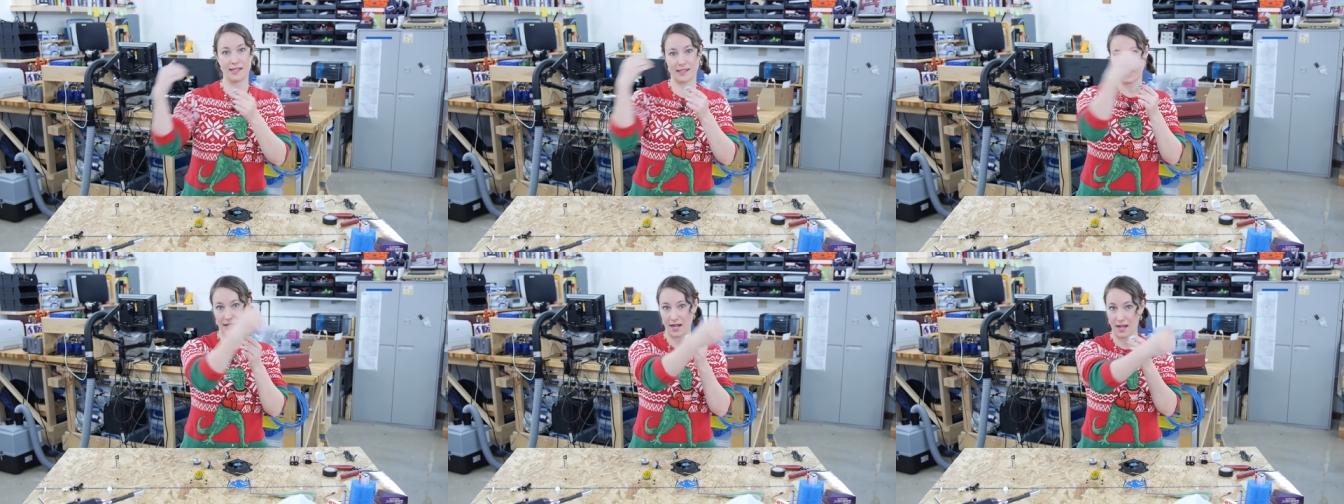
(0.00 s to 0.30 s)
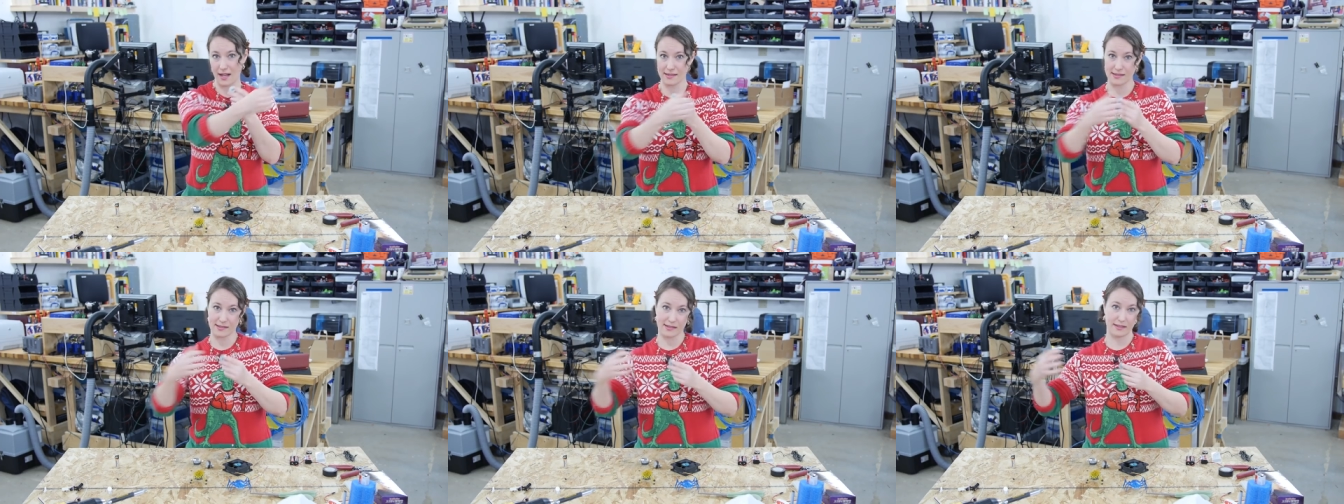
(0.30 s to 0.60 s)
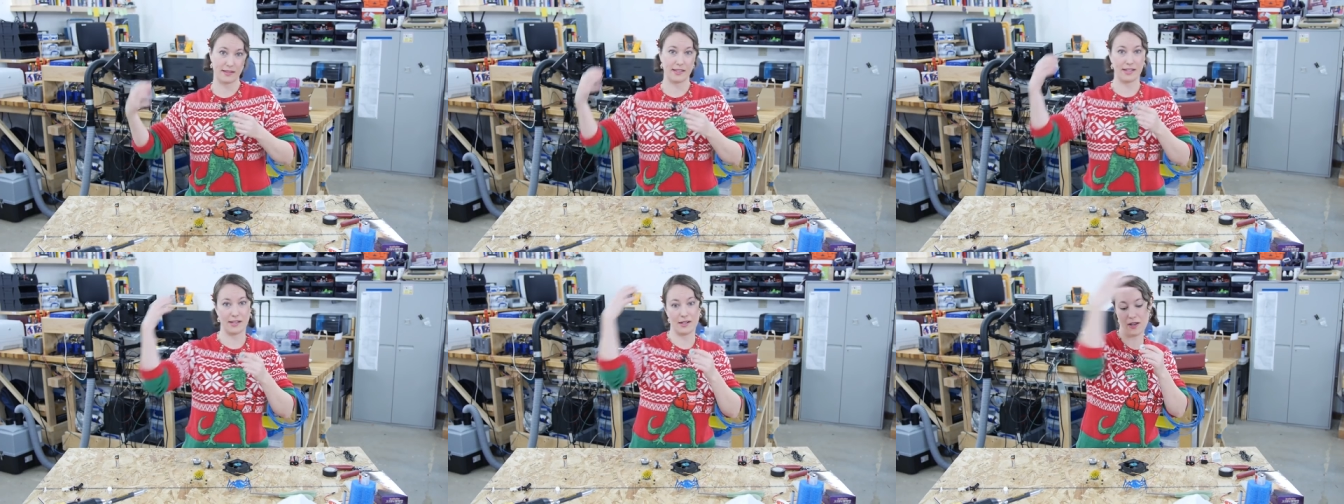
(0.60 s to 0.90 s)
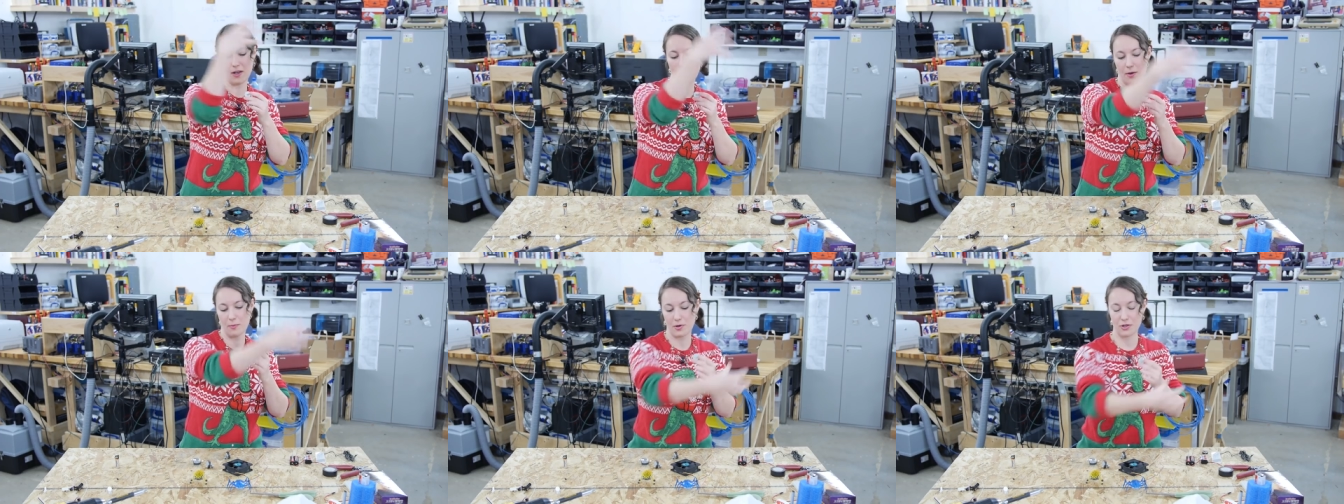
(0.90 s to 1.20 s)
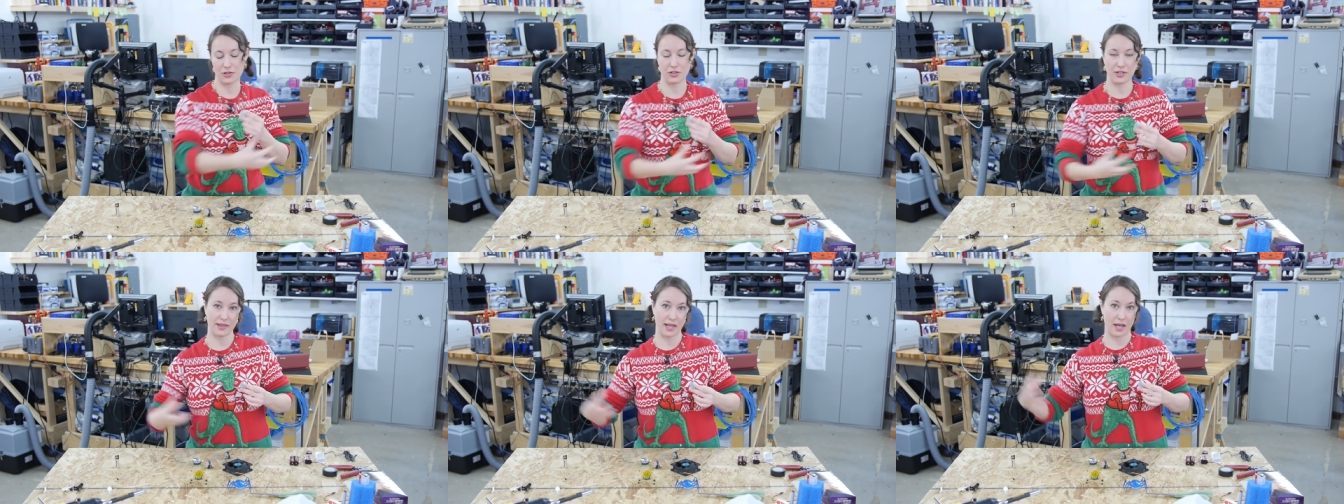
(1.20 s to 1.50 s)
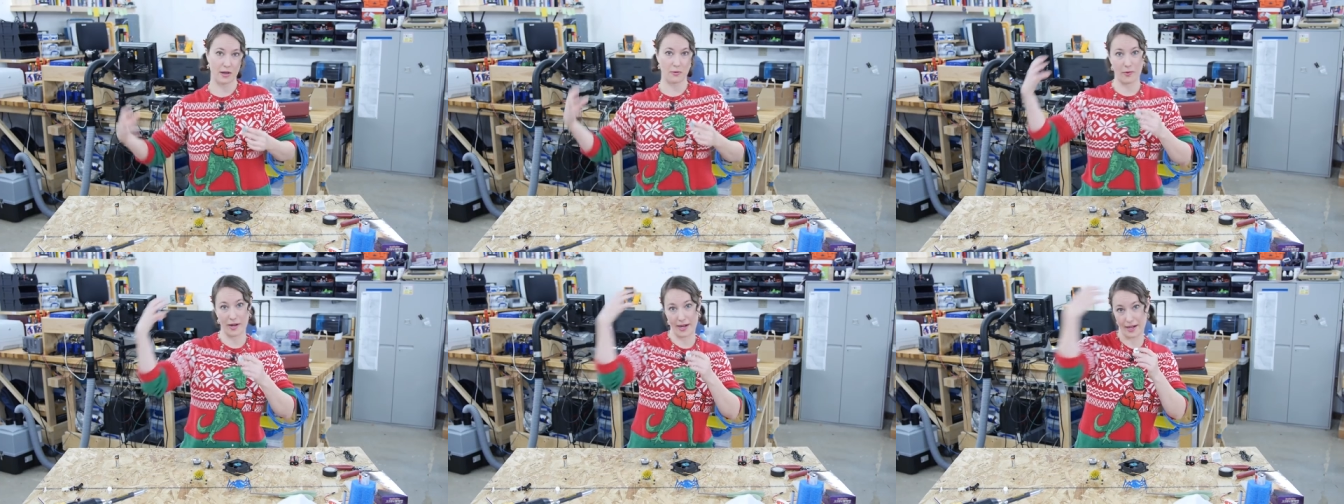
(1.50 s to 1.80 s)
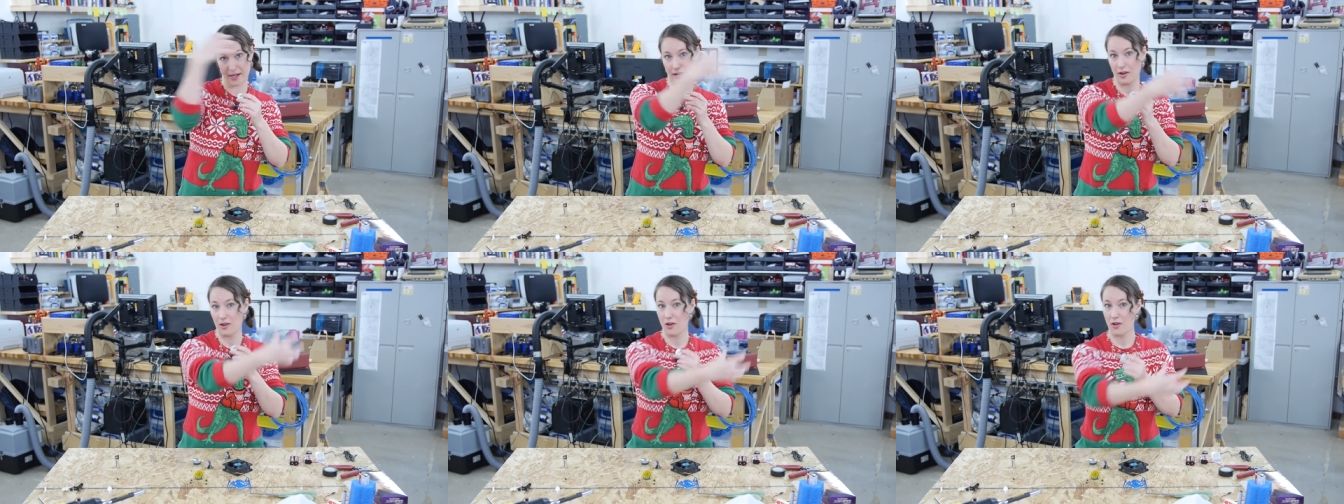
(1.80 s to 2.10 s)
it's constantly pushing that
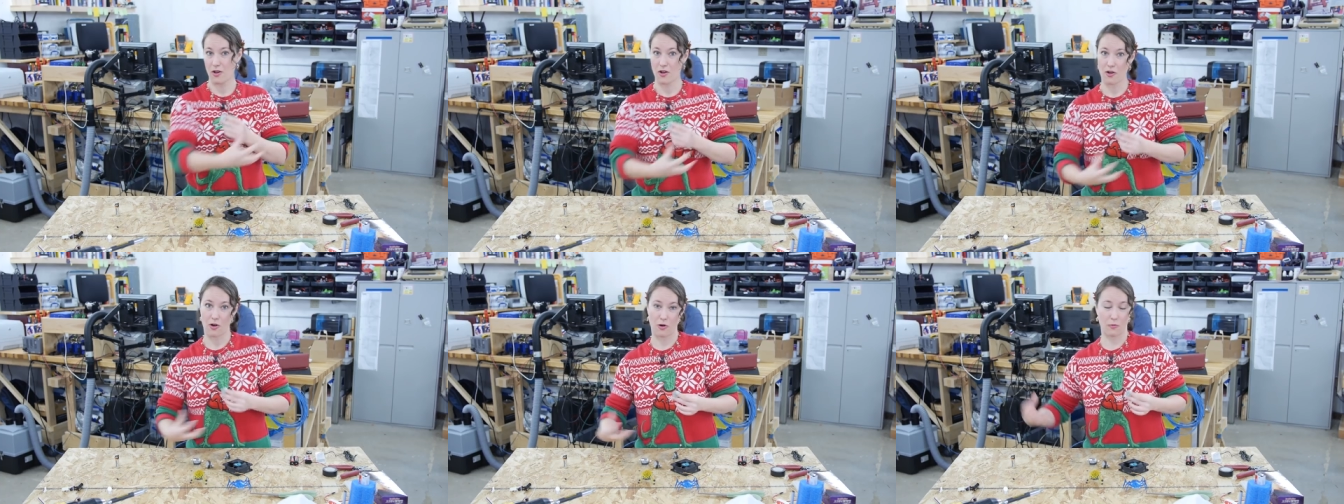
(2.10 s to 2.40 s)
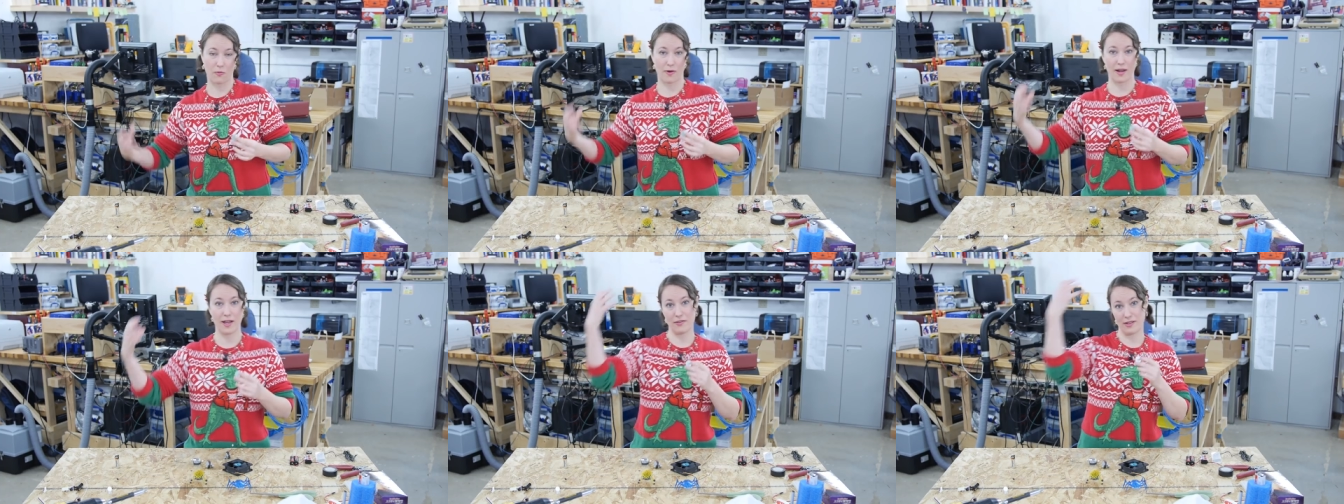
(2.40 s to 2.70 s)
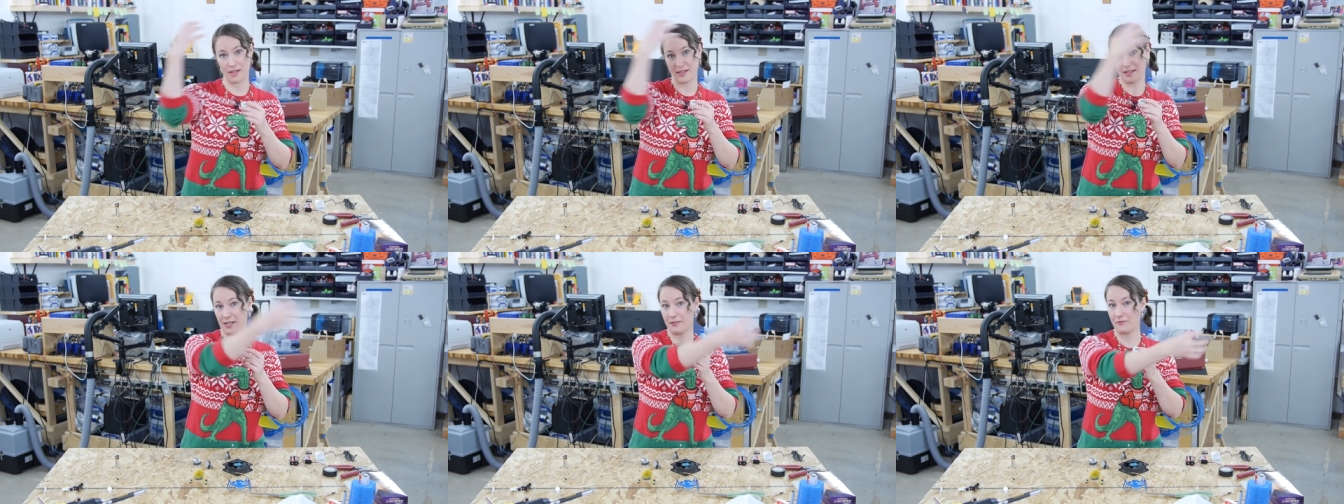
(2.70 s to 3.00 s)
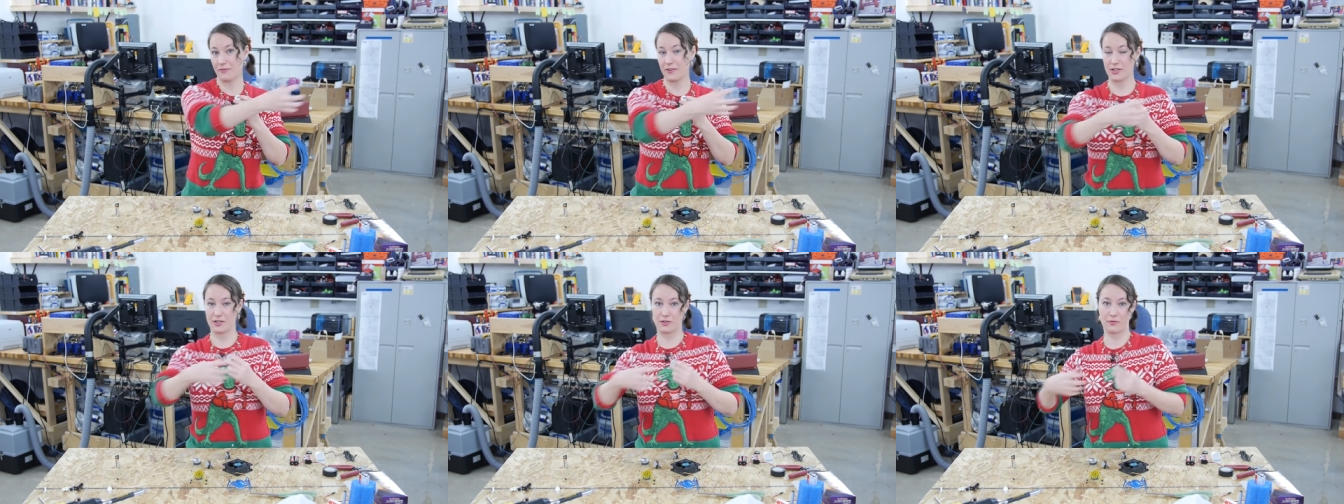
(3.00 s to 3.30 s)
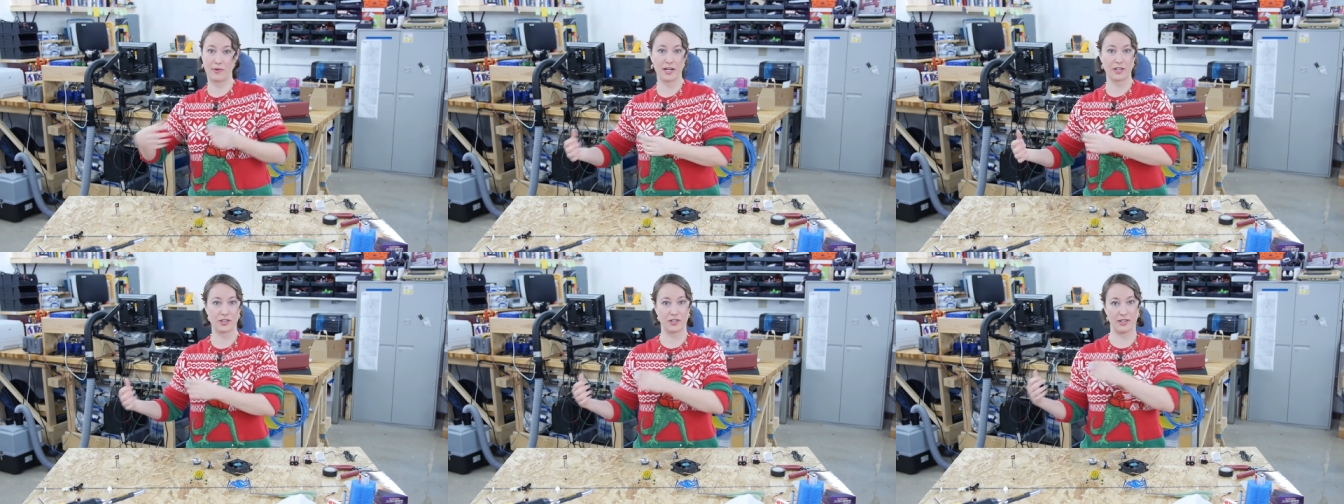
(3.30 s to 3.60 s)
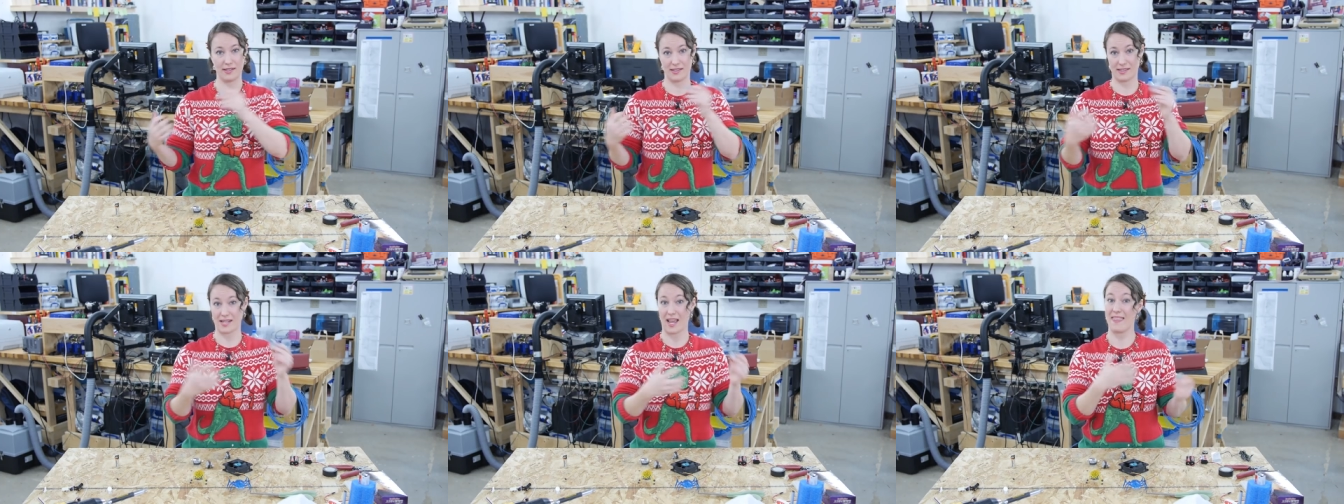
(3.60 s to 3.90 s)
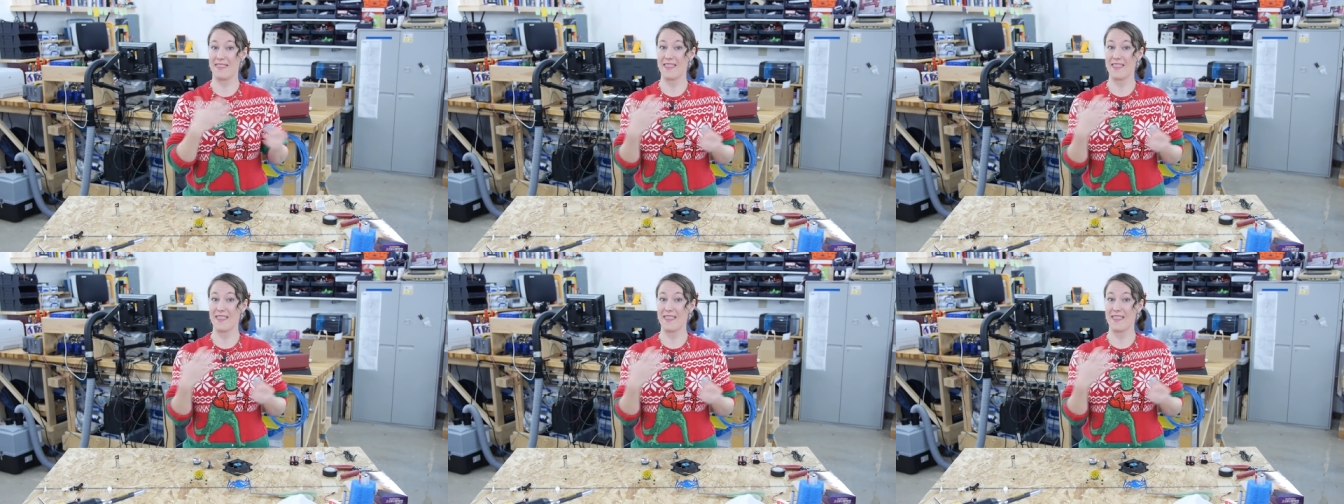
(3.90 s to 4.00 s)
weight around in different directions,